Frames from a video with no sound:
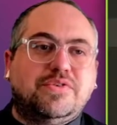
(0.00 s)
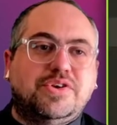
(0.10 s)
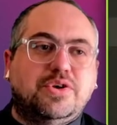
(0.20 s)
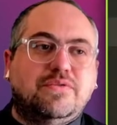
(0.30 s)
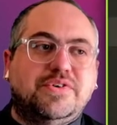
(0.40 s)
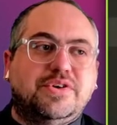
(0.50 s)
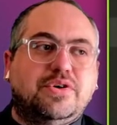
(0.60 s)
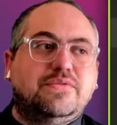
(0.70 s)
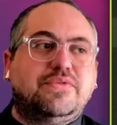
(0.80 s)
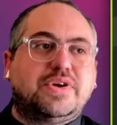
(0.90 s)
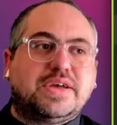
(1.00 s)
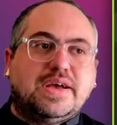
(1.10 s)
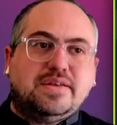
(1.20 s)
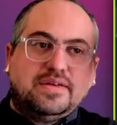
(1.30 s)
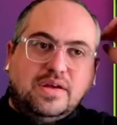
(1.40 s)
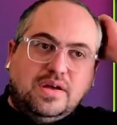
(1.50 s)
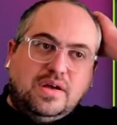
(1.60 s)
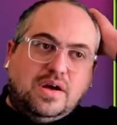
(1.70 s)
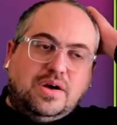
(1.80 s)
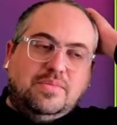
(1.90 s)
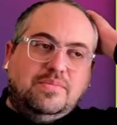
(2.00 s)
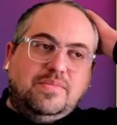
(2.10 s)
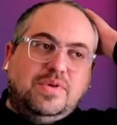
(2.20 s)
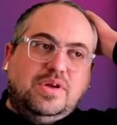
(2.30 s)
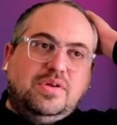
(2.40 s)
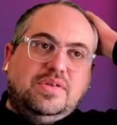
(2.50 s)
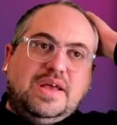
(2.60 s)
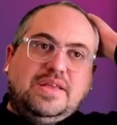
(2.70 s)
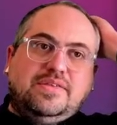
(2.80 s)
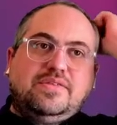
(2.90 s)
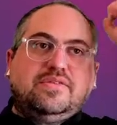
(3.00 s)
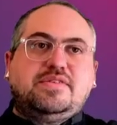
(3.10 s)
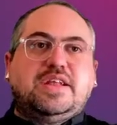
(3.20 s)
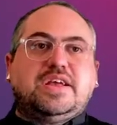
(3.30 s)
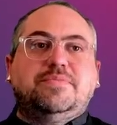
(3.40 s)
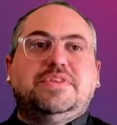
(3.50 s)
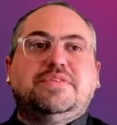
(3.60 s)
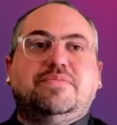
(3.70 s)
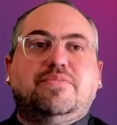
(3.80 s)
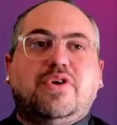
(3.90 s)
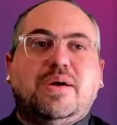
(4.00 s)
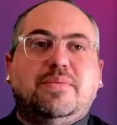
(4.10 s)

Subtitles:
over and over and over again, and setting up different